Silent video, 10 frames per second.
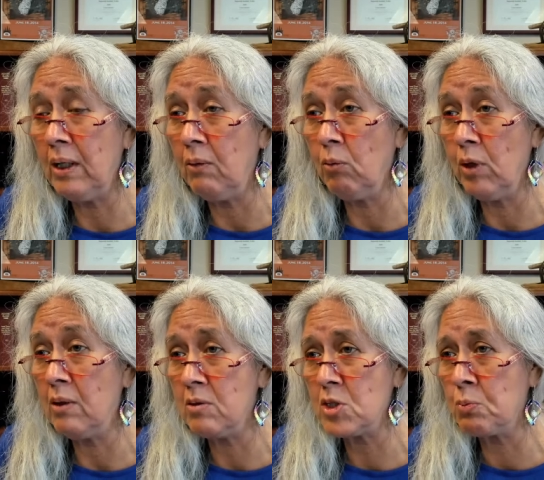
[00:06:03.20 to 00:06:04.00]

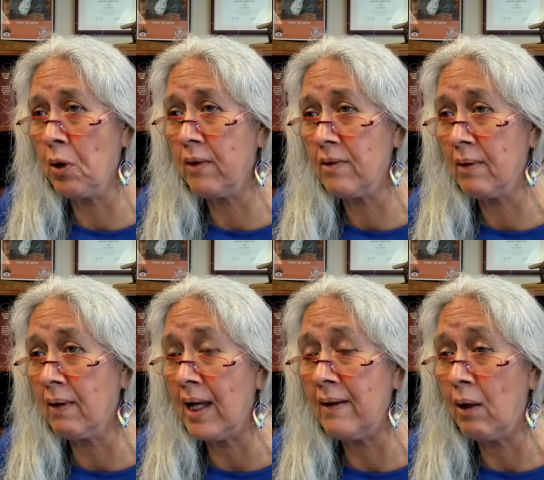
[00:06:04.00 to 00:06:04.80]
it's brought to
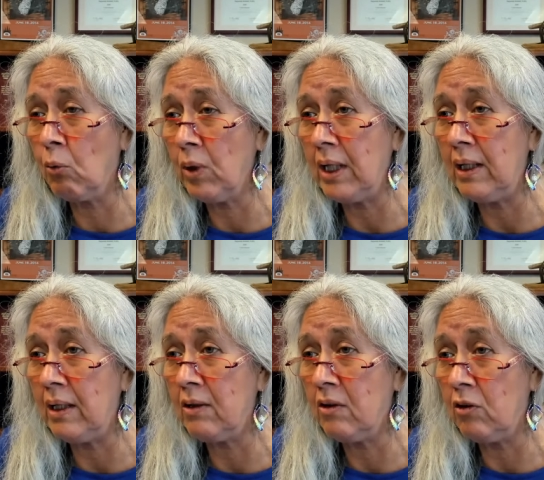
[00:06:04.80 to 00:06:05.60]
light that we need
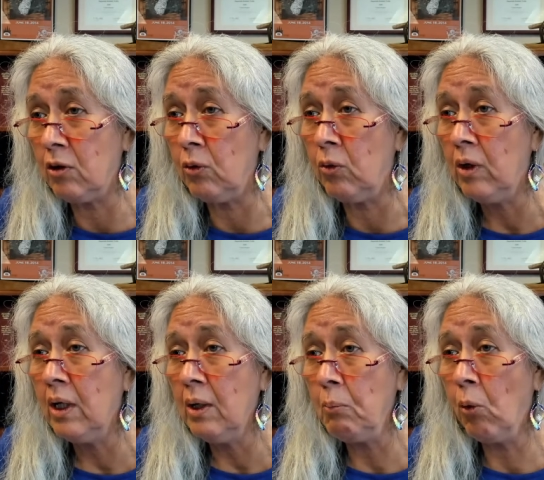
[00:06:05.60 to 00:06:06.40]
to do
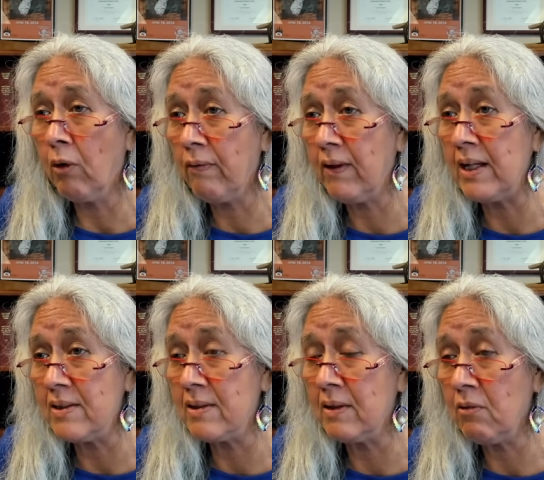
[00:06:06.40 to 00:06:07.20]
more
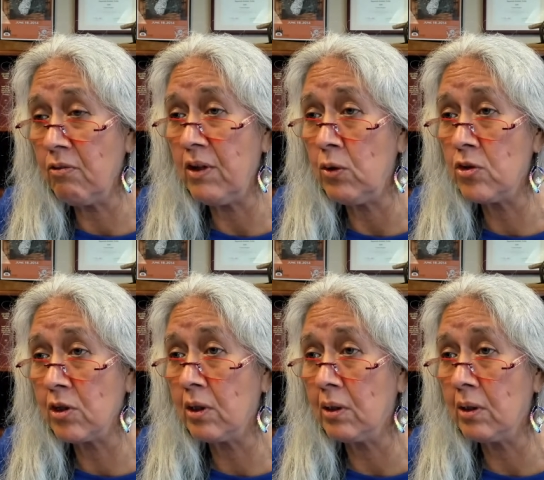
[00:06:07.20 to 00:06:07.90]
things in the future.